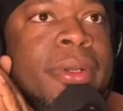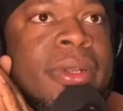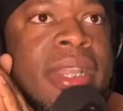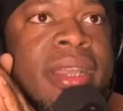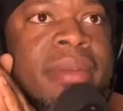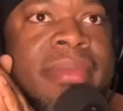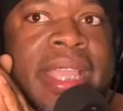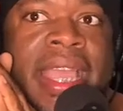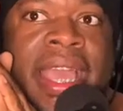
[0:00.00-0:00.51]

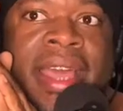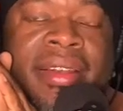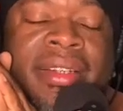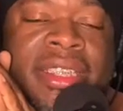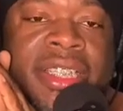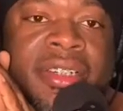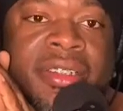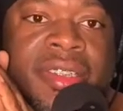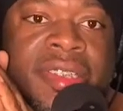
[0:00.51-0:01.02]
coming out of
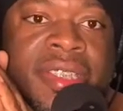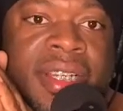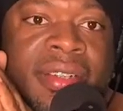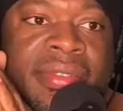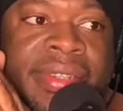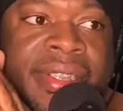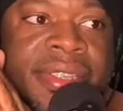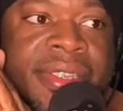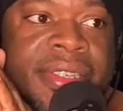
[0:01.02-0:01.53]
church
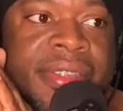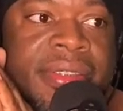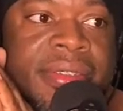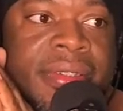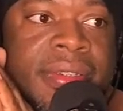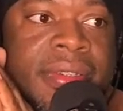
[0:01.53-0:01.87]
service